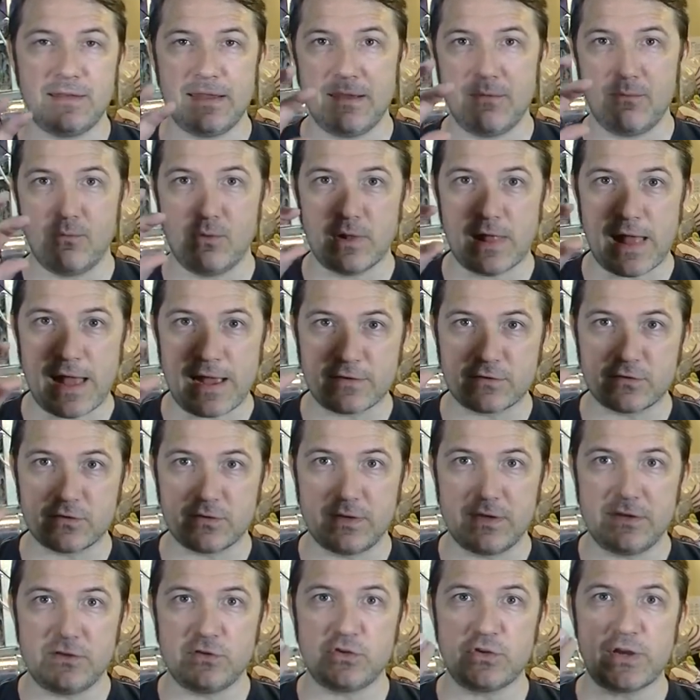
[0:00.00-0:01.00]
it will
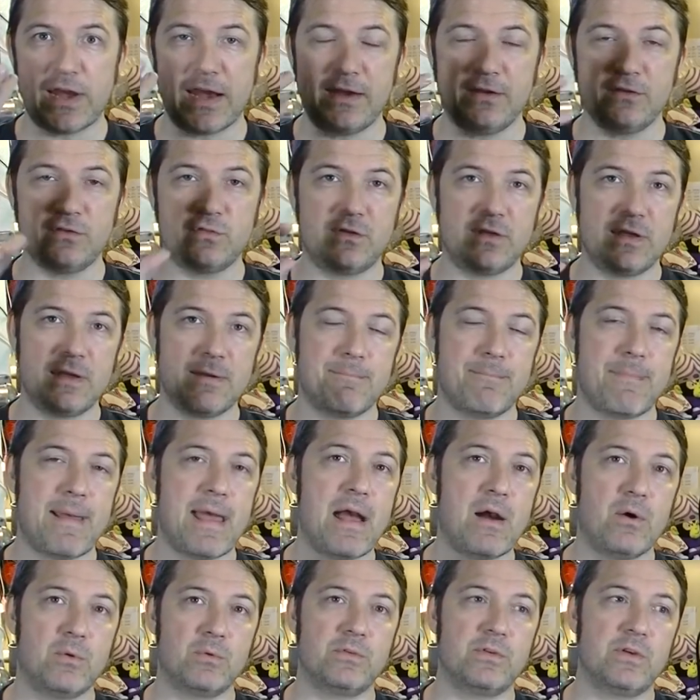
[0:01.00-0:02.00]
actually change the
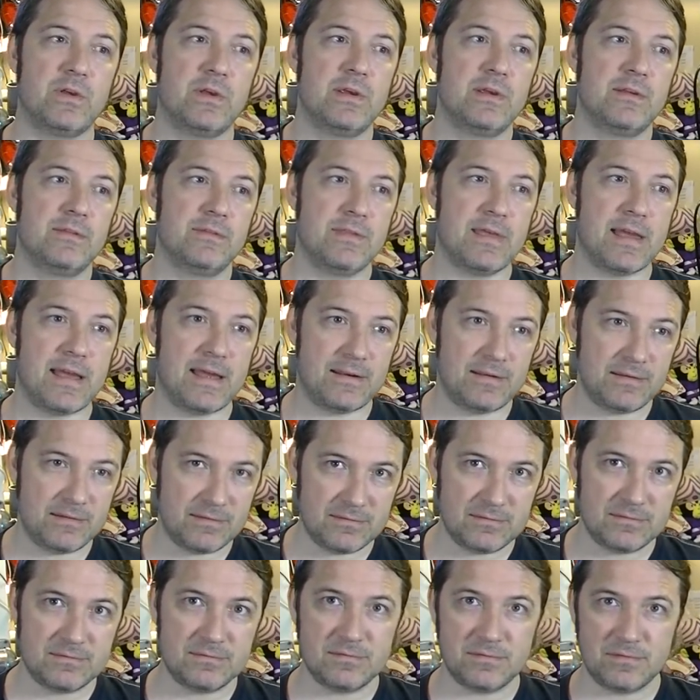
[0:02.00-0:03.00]
amount that,
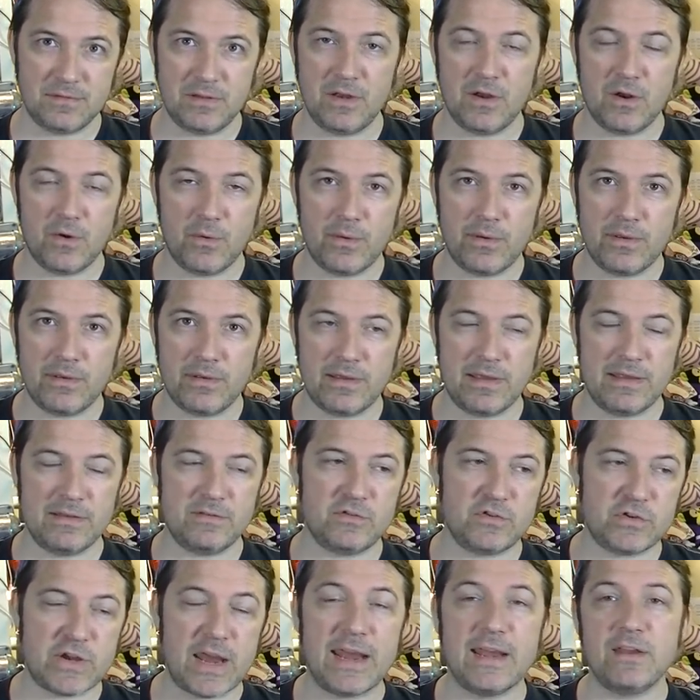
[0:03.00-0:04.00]
you know,
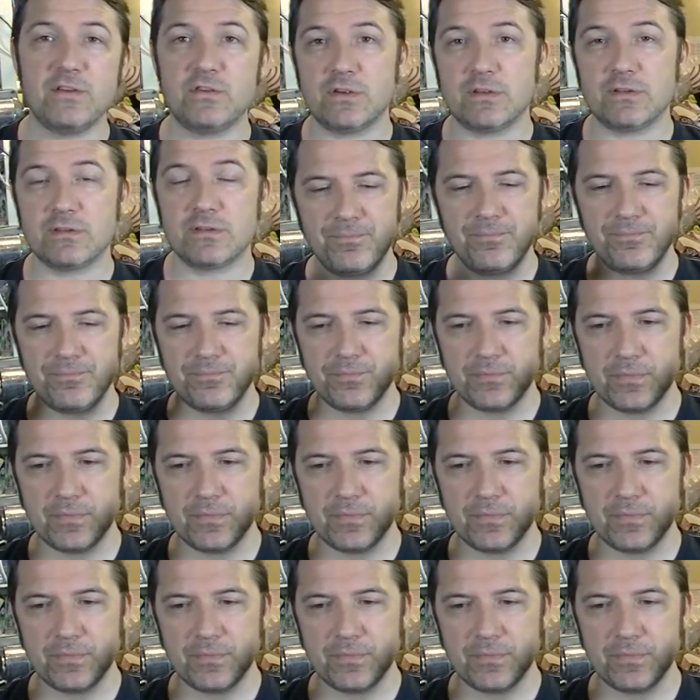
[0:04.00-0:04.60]
it changes.